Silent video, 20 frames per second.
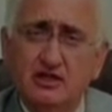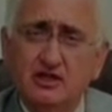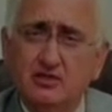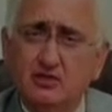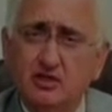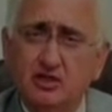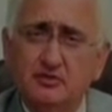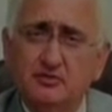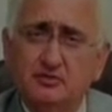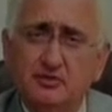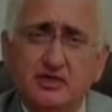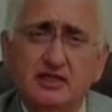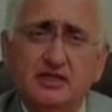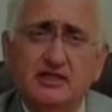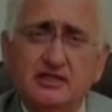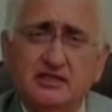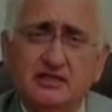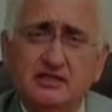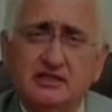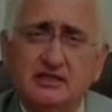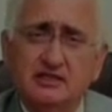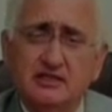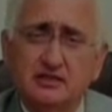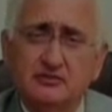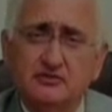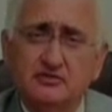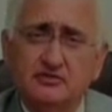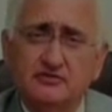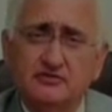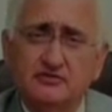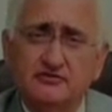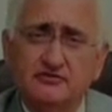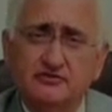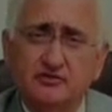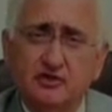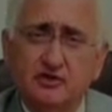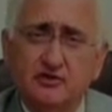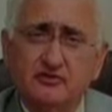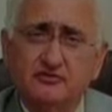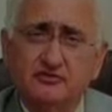not merely in terms of,
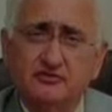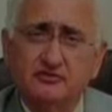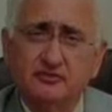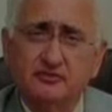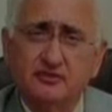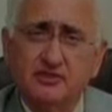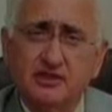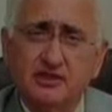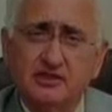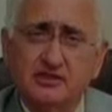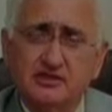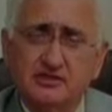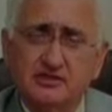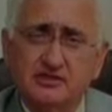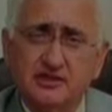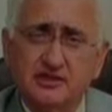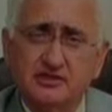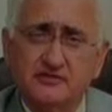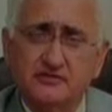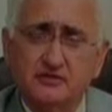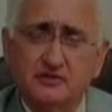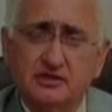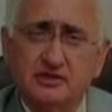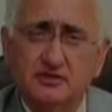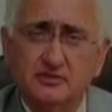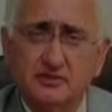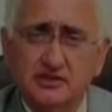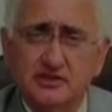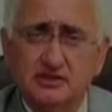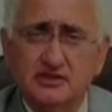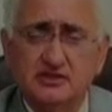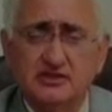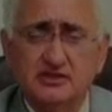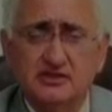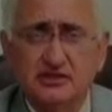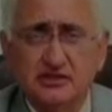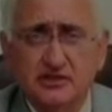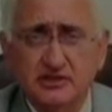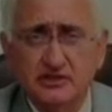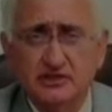of being successful in business
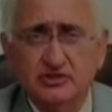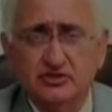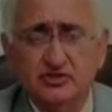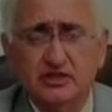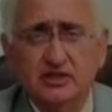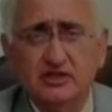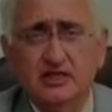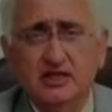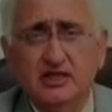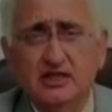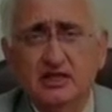and industry,